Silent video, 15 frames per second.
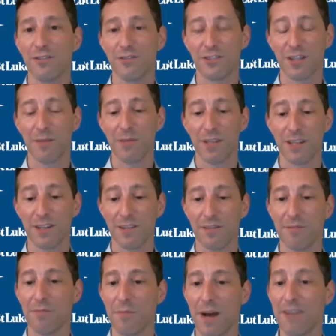some of
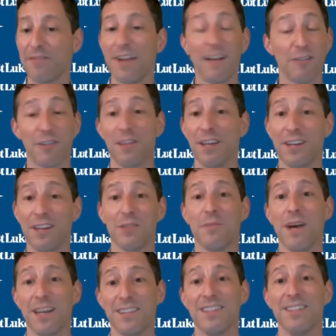my favorite things
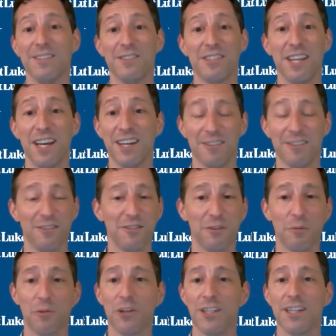about the new scanner, which
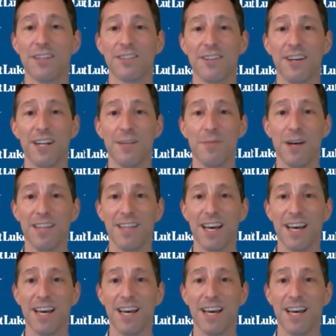I'm really excited about.